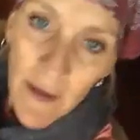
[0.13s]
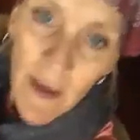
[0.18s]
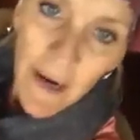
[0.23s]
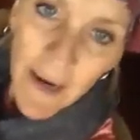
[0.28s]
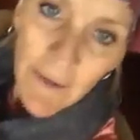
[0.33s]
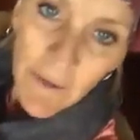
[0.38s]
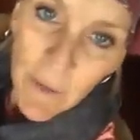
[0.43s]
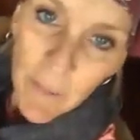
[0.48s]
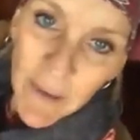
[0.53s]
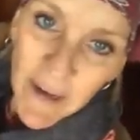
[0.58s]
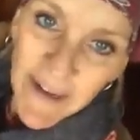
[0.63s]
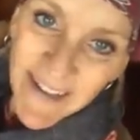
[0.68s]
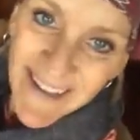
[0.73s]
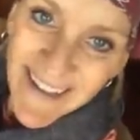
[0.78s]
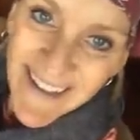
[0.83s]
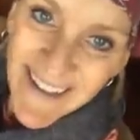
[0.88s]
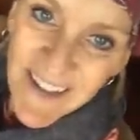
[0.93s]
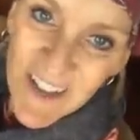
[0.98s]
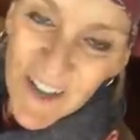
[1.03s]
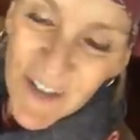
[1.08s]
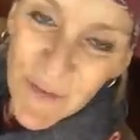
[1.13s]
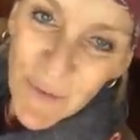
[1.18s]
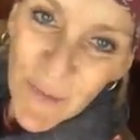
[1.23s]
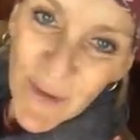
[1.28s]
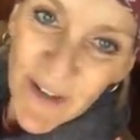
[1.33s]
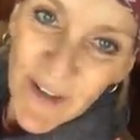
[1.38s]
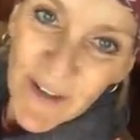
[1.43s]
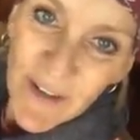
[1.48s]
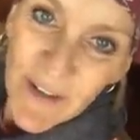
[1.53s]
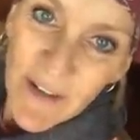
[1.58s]
Hi, everybody. Just
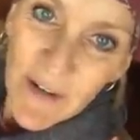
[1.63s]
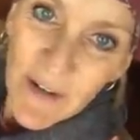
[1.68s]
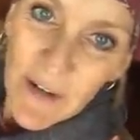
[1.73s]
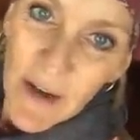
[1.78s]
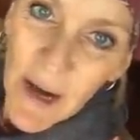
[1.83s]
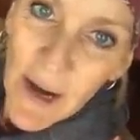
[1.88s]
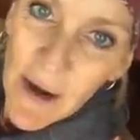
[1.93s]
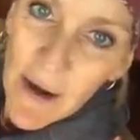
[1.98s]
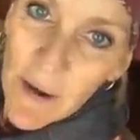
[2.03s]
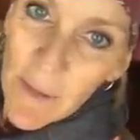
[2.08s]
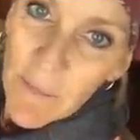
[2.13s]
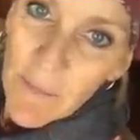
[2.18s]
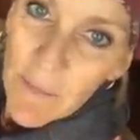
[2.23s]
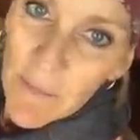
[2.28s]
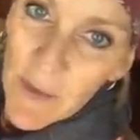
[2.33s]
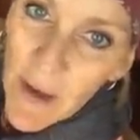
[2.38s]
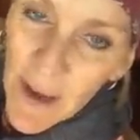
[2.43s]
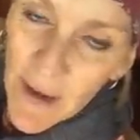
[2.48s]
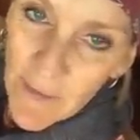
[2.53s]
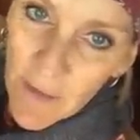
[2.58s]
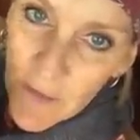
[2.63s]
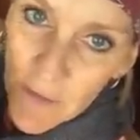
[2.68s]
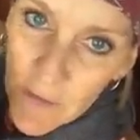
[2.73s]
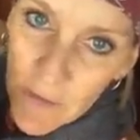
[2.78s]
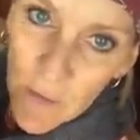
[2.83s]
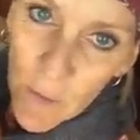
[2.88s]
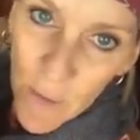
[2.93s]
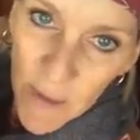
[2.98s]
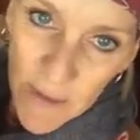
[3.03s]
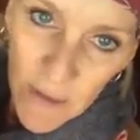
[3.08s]
wanted to um, have a
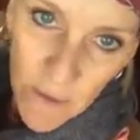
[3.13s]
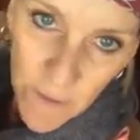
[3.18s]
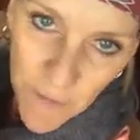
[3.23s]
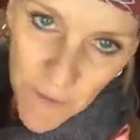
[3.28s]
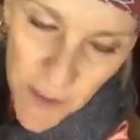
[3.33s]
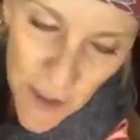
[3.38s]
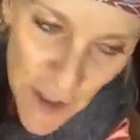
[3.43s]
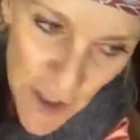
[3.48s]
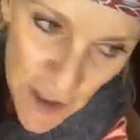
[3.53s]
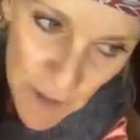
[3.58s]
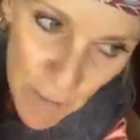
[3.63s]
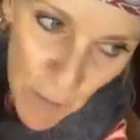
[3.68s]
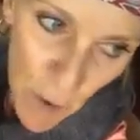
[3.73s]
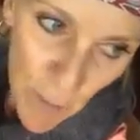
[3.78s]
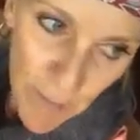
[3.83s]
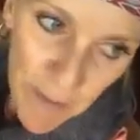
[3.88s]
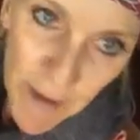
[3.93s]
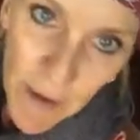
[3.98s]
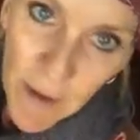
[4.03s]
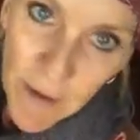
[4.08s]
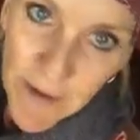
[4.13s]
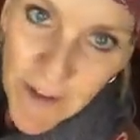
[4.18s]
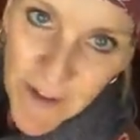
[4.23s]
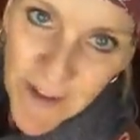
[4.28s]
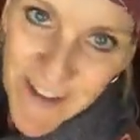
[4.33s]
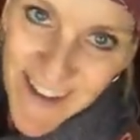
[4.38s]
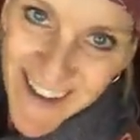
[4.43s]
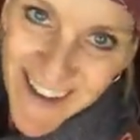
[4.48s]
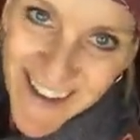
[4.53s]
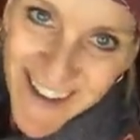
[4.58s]
quick little teaching moment on
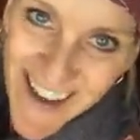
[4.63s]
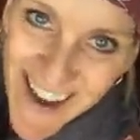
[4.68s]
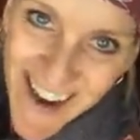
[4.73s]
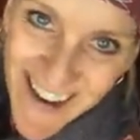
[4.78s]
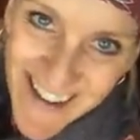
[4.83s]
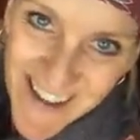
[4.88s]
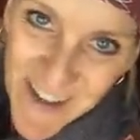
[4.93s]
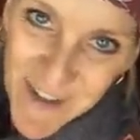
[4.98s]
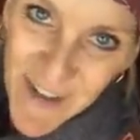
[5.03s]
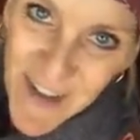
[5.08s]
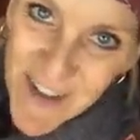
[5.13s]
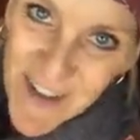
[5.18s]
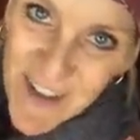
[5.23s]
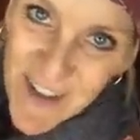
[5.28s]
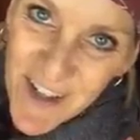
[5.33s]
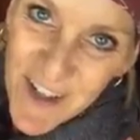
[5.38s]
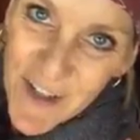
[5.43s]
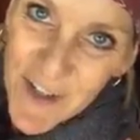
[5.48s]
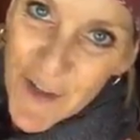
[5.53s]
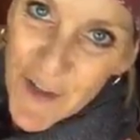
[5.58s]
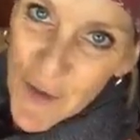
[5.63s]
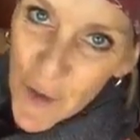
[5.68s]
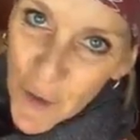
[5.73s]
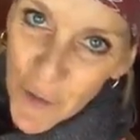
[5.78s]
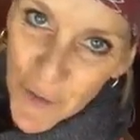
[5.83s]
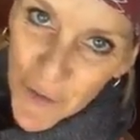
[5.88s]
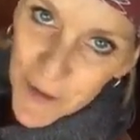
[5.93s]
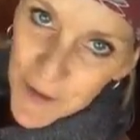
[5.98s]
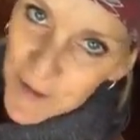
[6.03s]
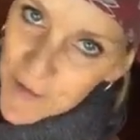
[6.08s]
staying active as a
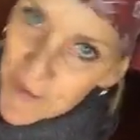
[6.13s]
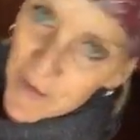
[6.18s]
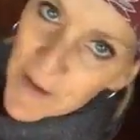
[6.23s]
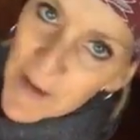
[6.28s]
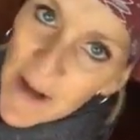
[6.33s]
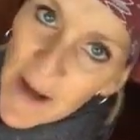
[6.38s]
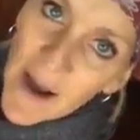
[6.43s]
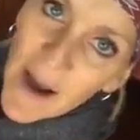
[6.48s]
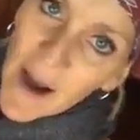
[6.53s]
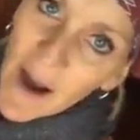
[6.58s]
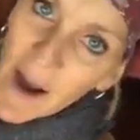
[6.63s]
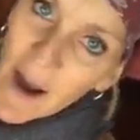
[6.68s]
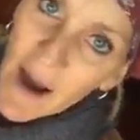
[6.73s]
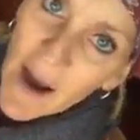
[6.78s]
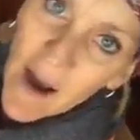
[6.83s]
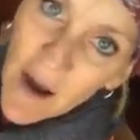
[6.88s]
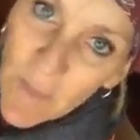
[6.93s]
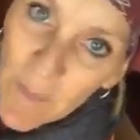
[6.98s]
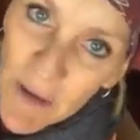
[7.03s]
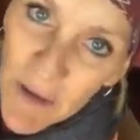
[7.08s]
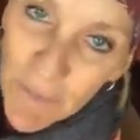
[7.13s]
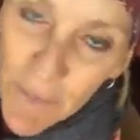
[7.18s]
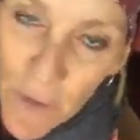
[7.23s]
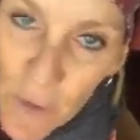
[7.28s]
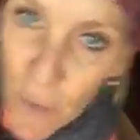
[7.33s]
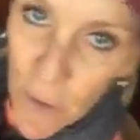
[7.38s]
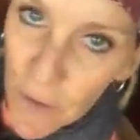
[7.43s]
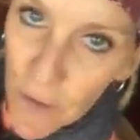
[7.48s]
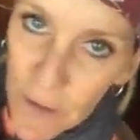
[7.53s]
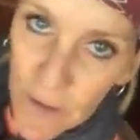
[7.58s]
consultant. Um, if
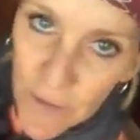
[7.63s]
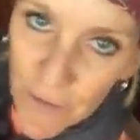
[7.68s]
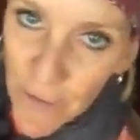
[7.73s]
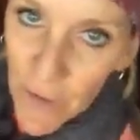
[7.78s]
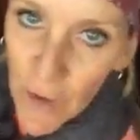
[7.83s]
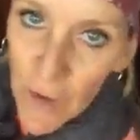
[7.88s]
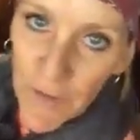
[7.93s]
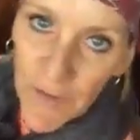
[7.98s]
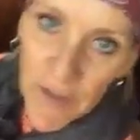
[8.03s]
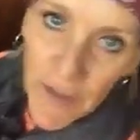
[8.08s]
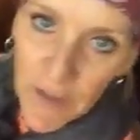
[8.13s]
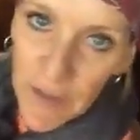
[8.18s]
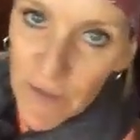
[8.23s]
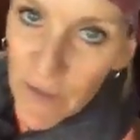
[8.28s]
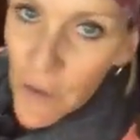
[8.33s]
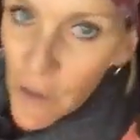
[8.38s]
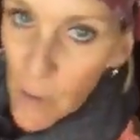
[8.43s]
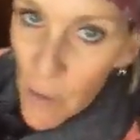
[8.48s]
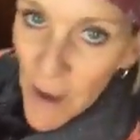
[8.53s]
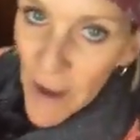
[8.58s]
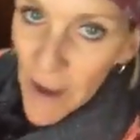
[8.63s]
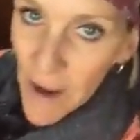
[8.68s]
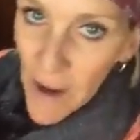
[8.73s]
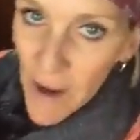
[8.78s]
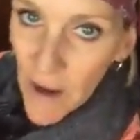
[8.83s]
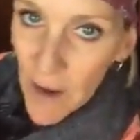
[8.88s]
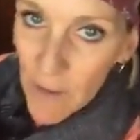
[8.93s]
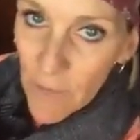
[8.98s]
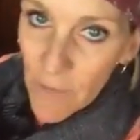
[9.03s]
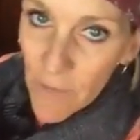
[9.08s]
you're a consultant, you
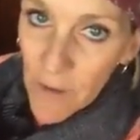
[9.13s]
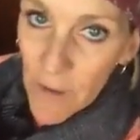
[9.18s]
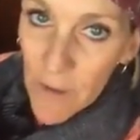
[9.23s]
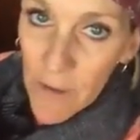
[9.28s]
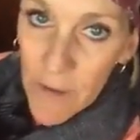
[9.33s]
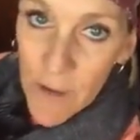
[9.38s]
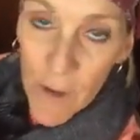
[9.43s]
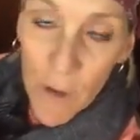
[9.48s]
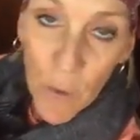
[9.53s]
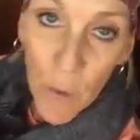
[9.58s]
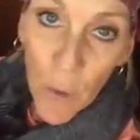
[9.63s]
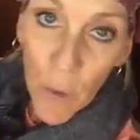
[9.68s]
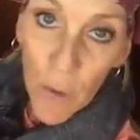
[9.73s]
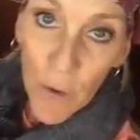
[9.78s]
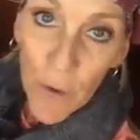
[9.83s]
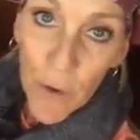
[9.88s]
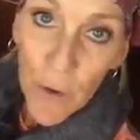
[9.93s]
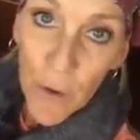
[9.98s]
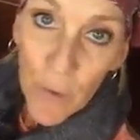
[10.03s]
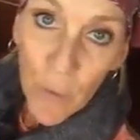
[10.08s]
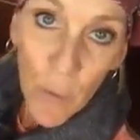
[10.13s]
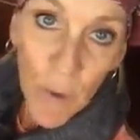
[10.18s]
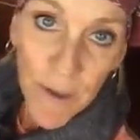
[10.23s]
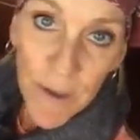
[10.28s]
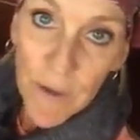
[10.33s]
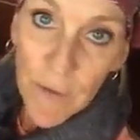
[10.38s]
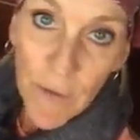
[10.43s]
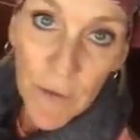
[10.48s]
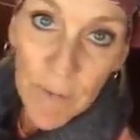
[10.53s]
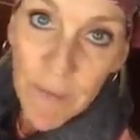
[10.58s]
have you order
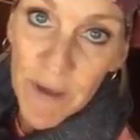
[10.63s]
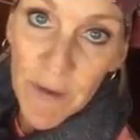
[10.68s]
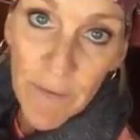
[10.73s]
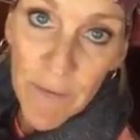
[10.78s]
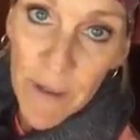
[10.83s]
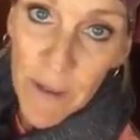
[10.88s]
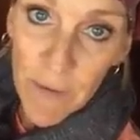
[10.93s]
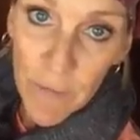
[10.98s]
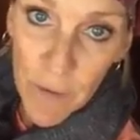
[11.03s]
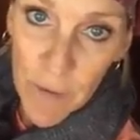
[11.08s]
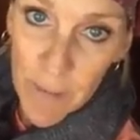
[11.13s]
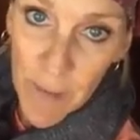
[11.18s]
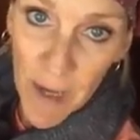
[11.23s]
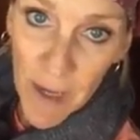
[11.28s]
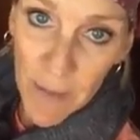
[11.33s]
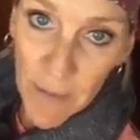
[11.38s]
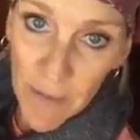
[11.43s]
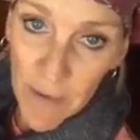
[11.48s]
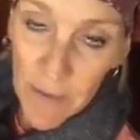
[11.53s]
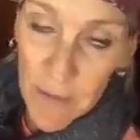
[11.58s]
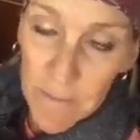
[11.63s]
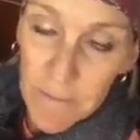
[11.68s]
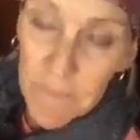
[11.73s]
100 BV every month.